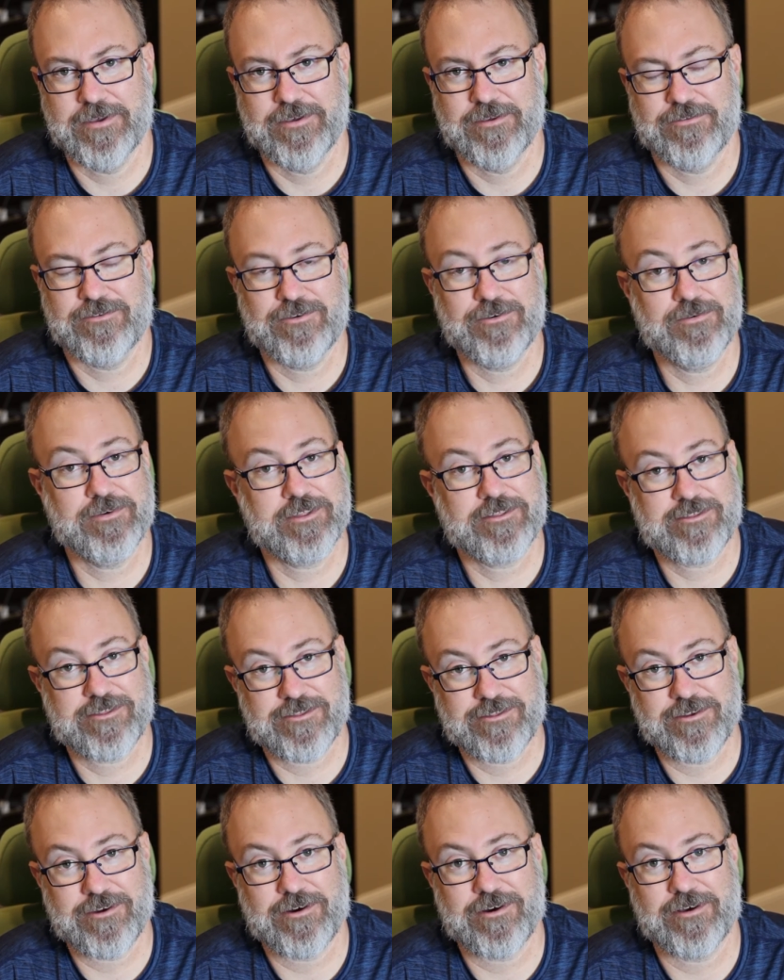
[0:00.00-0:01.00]
to
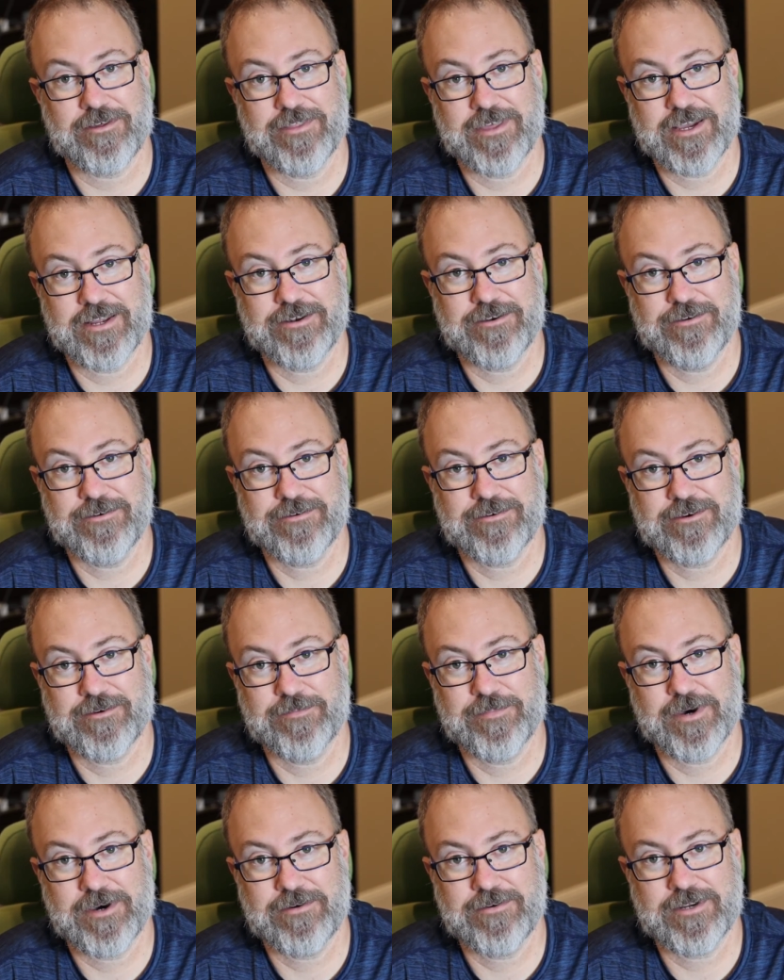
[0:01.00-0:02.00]
install that new
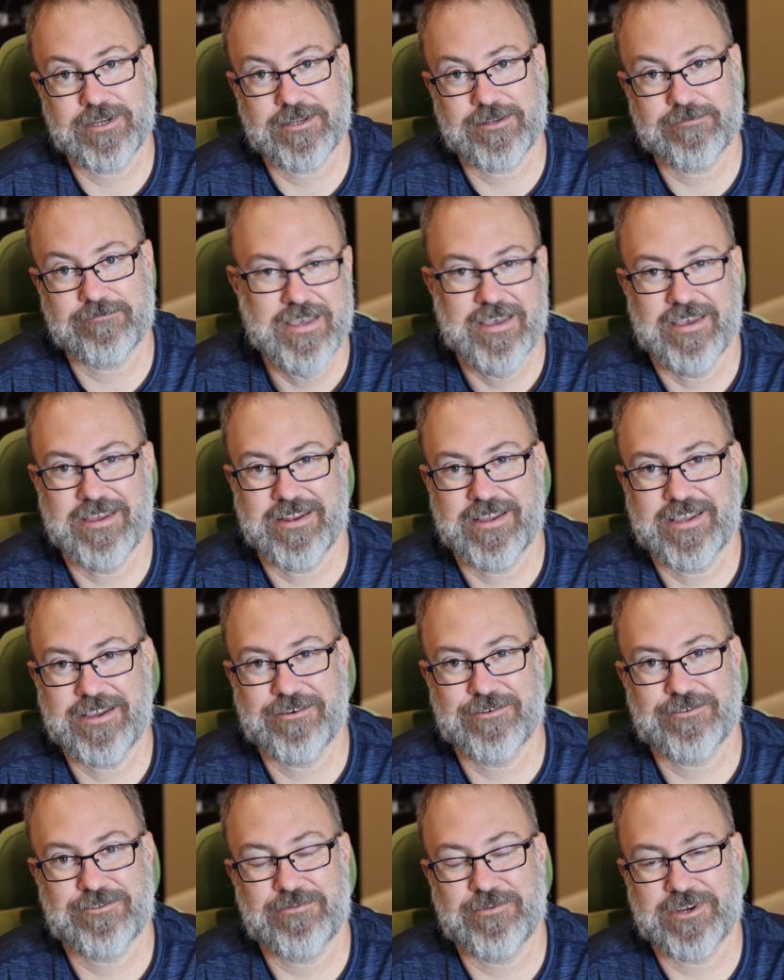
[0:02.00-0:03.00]
component. And
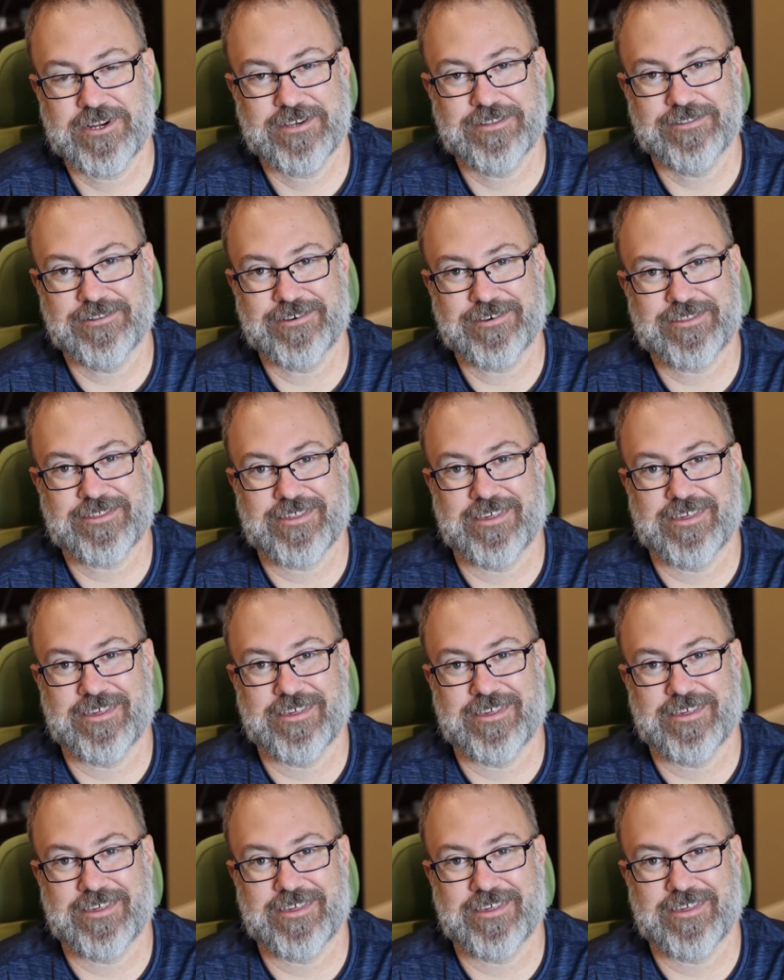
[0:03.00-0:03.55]
here's what it looks